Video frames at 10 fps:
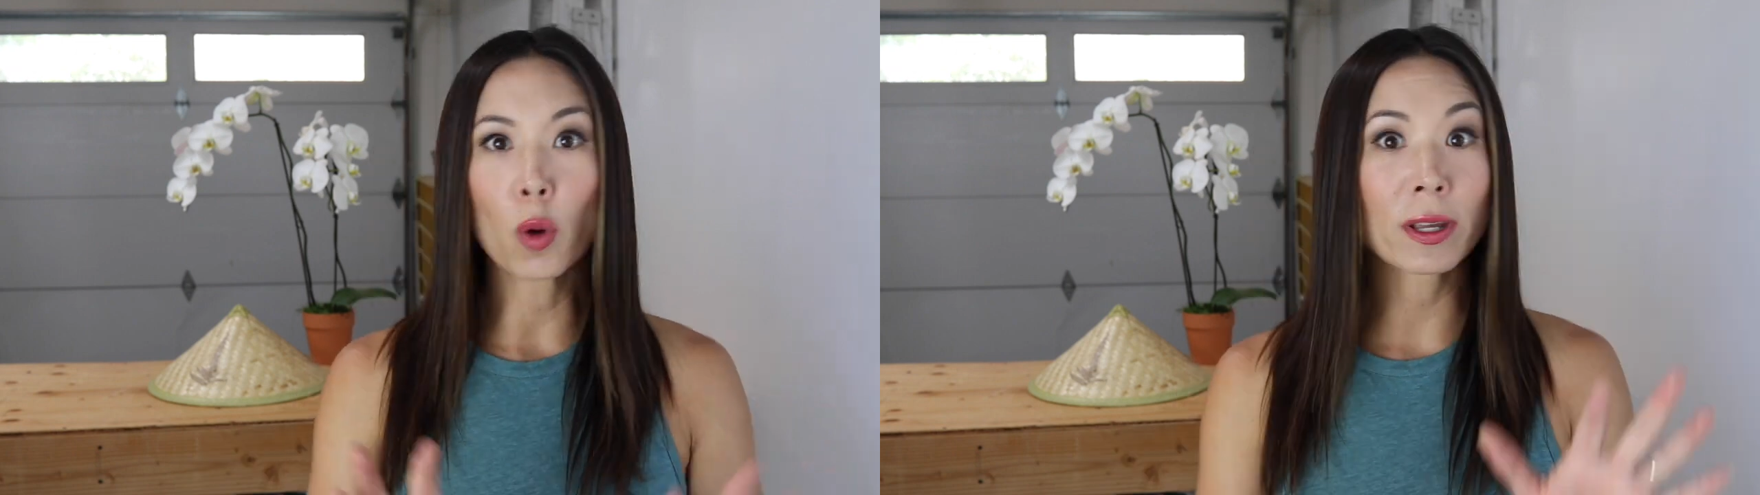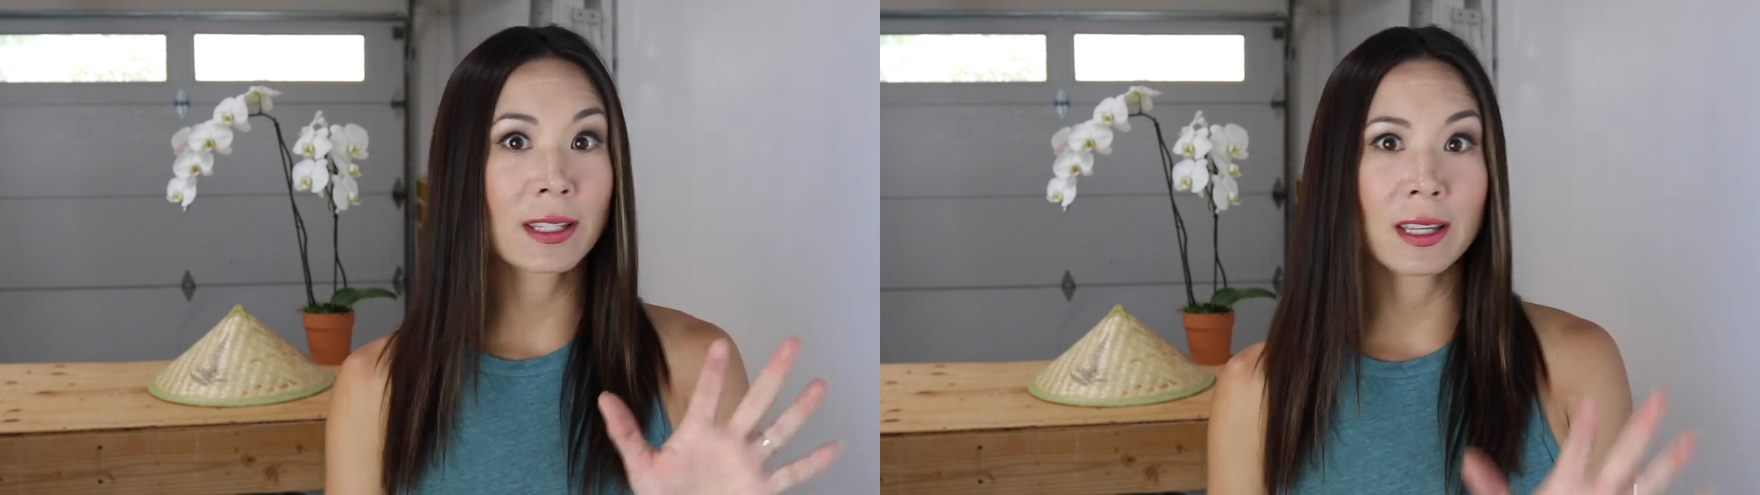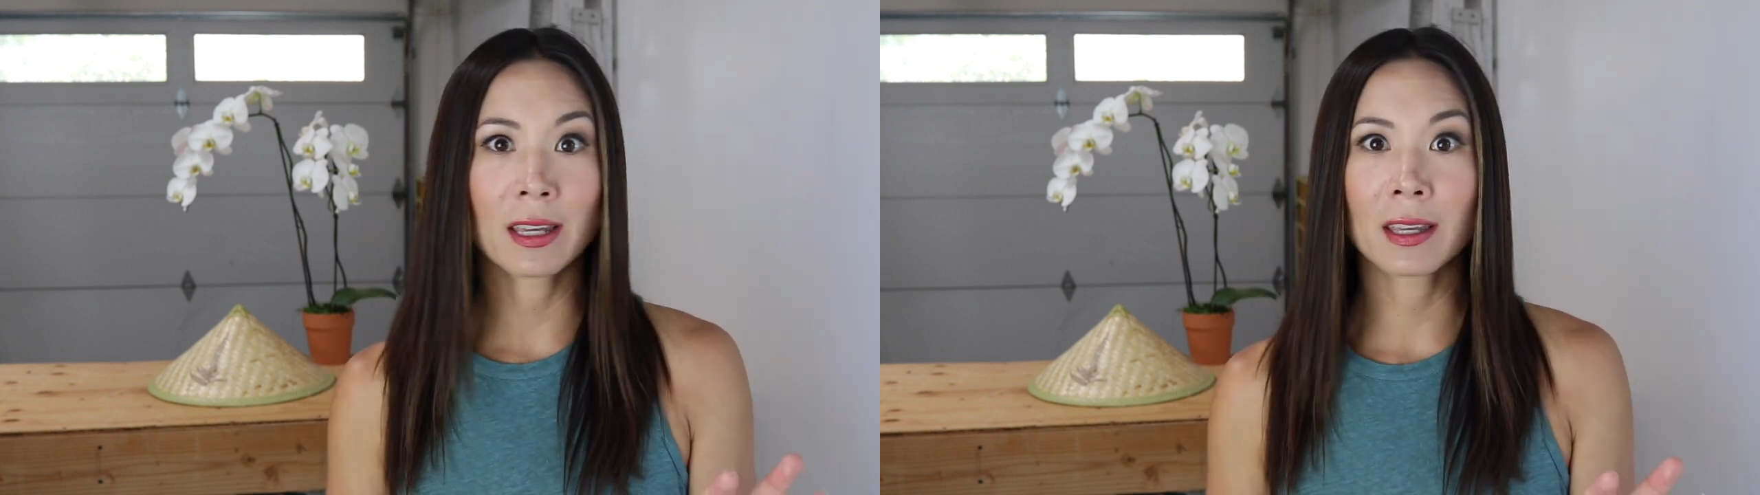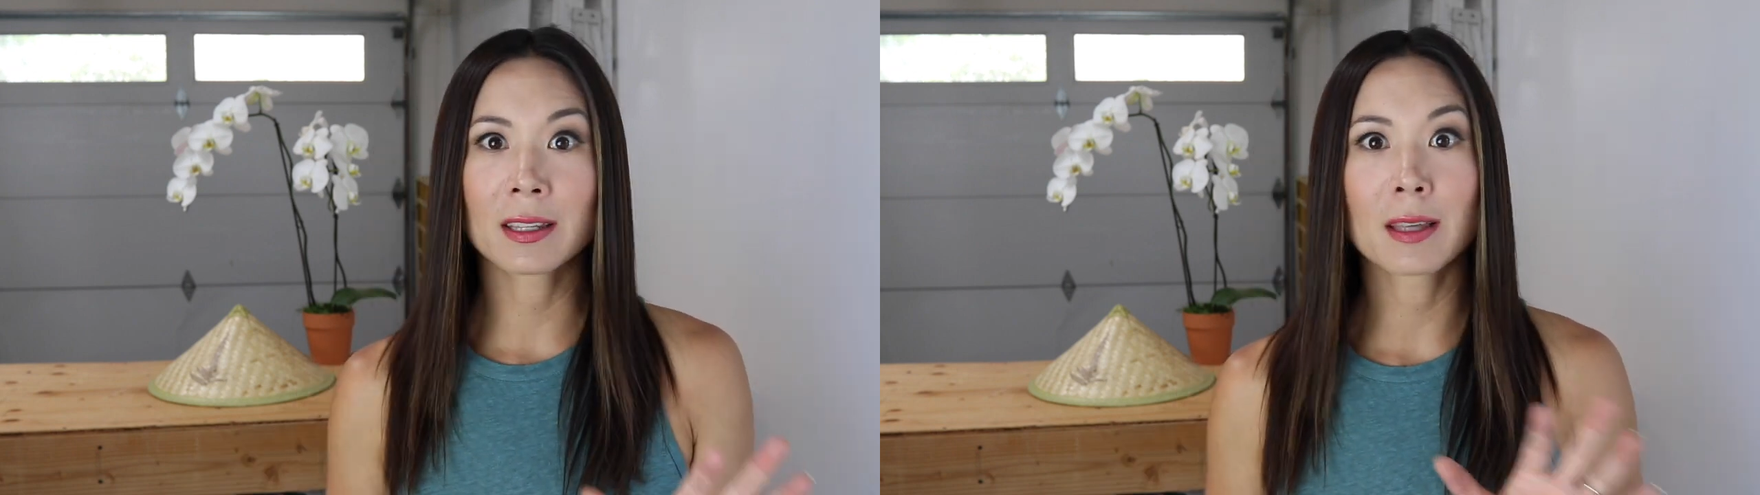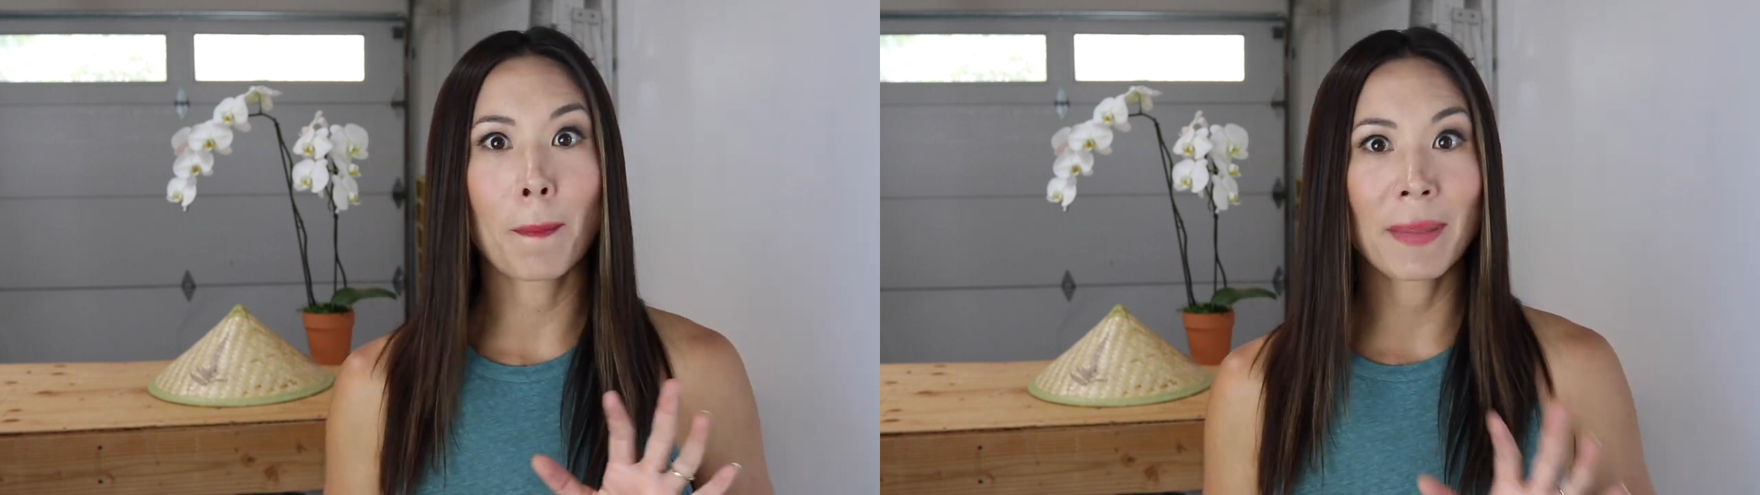Focusing
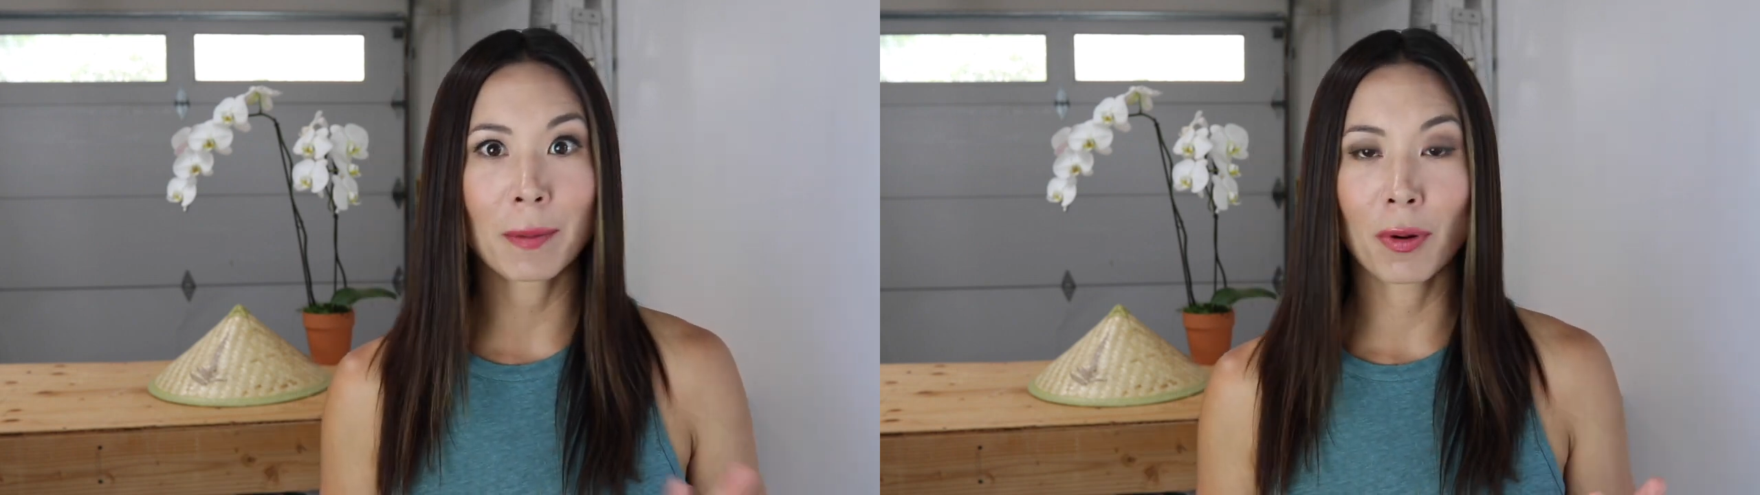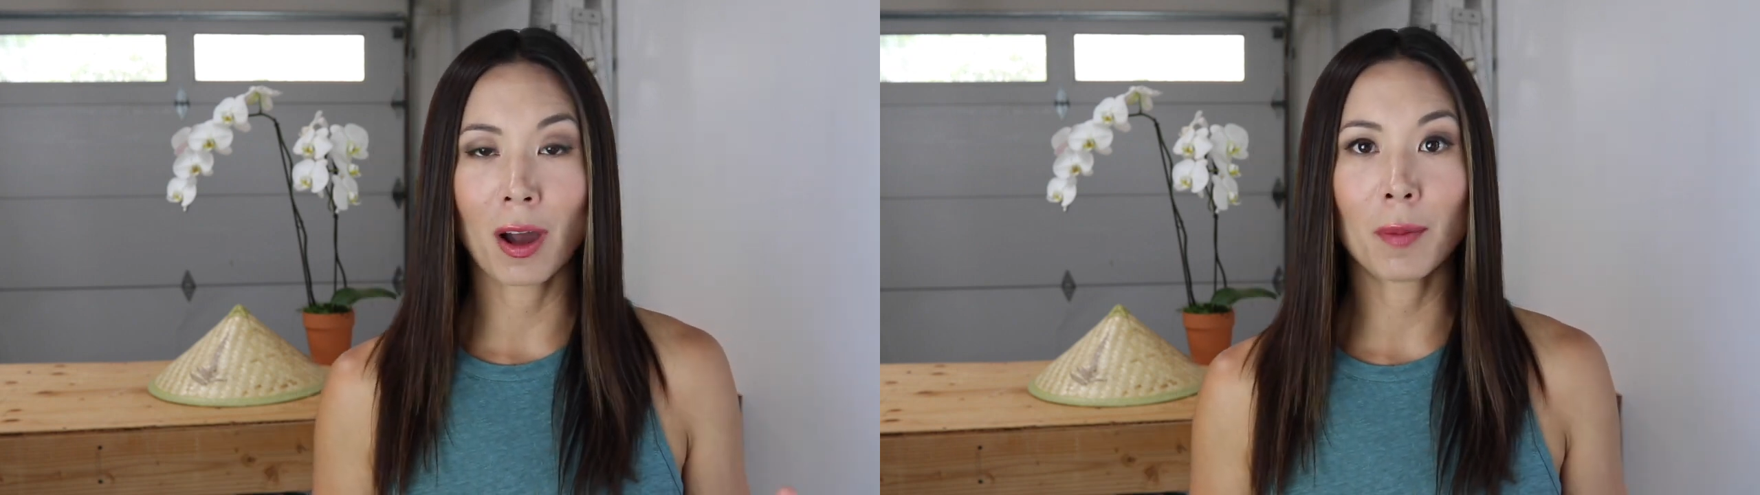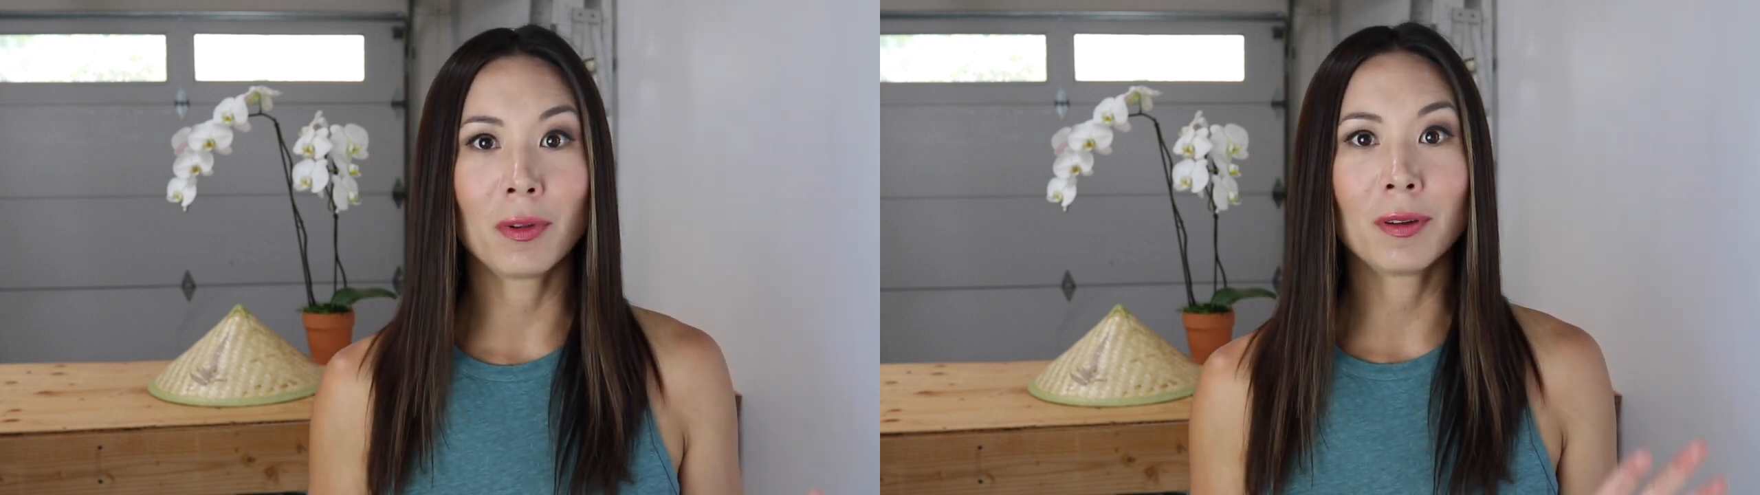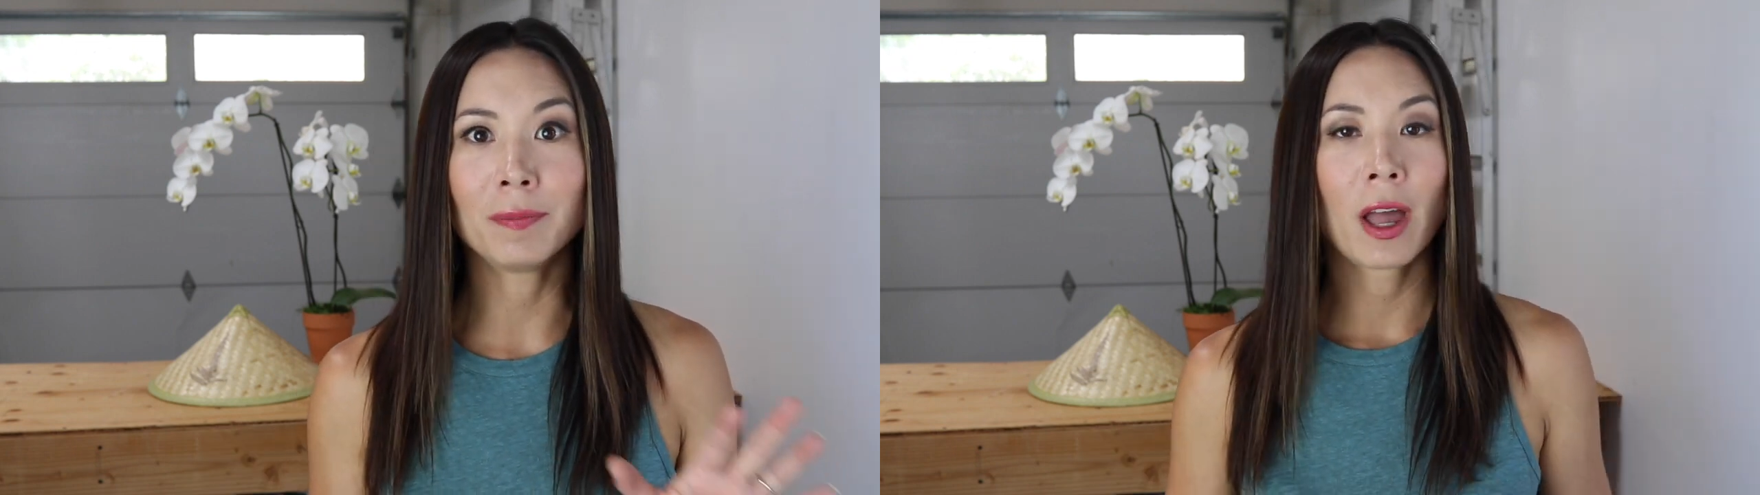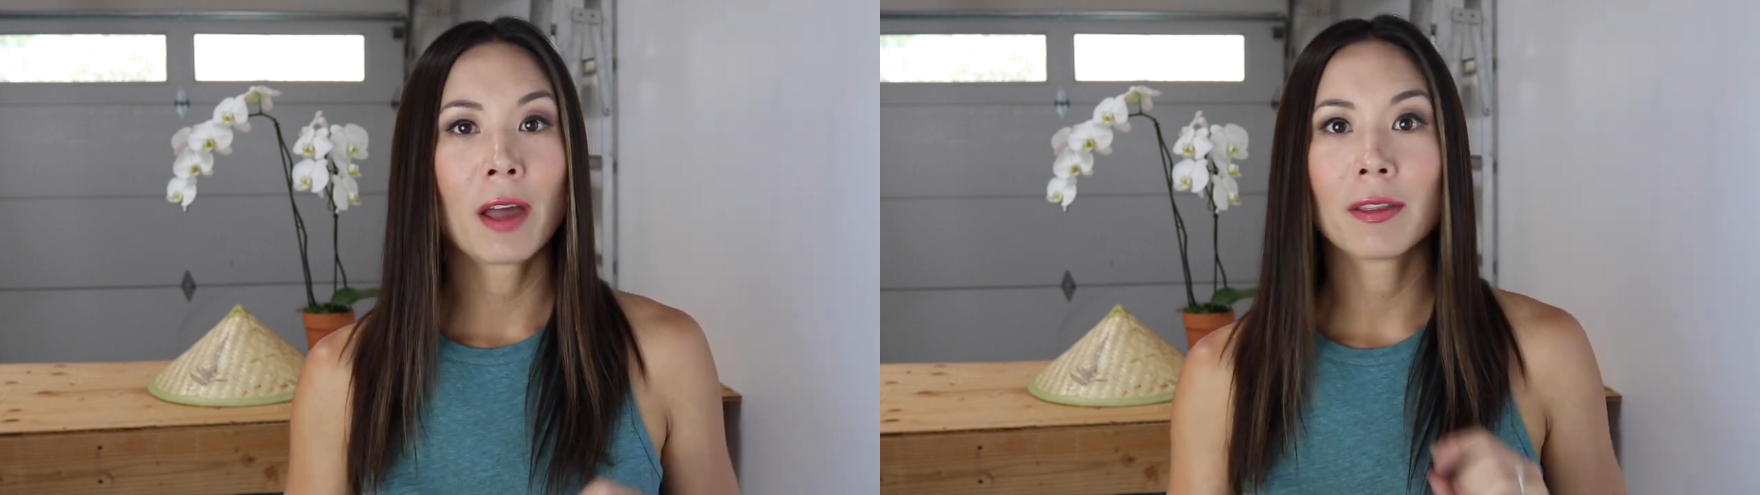is a big
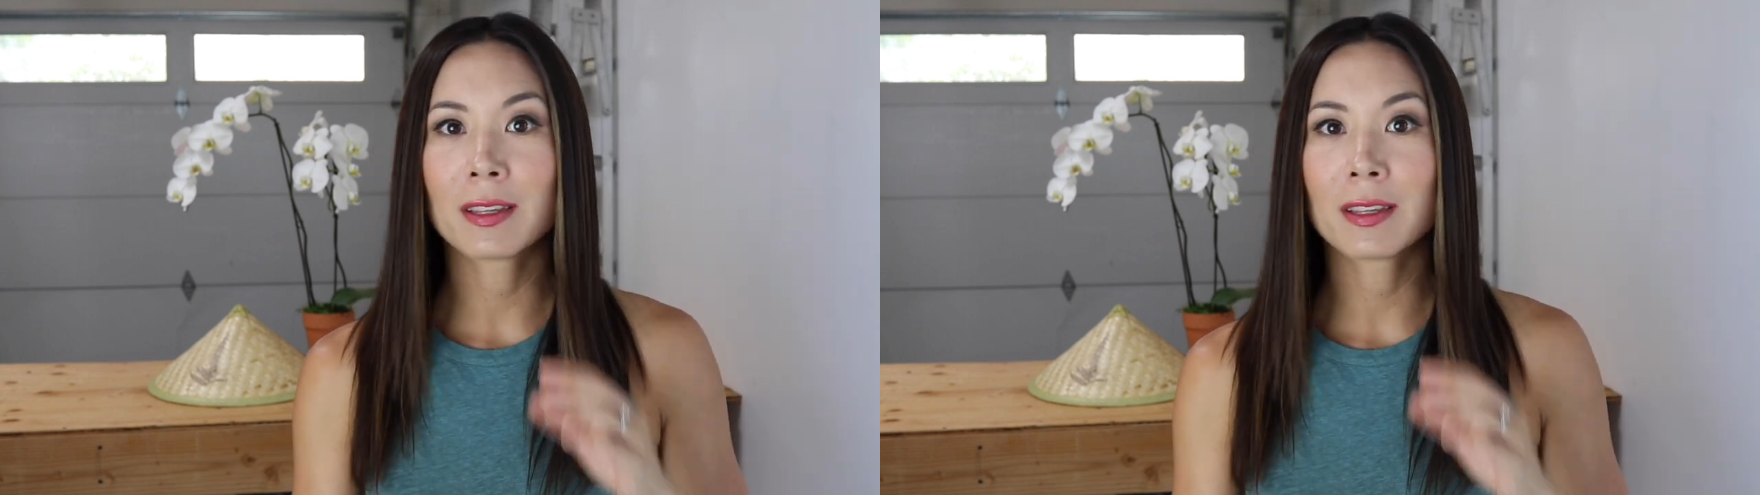problem.